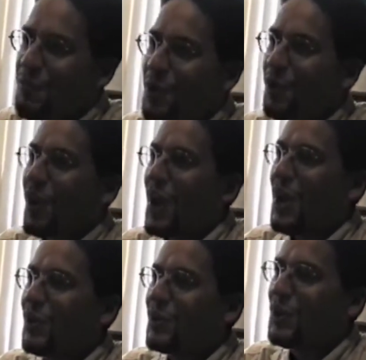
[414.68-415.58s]
been
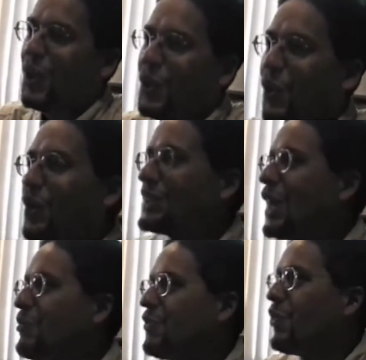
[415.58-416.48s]
around a long
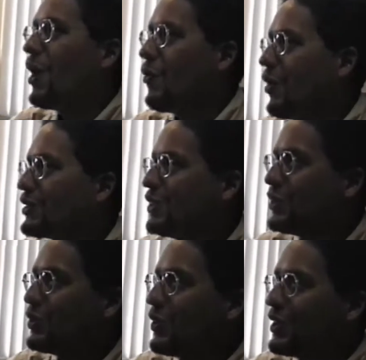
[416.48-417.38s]
time before I walked in the
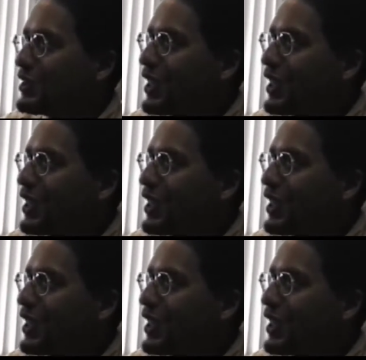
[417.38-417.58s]
doors.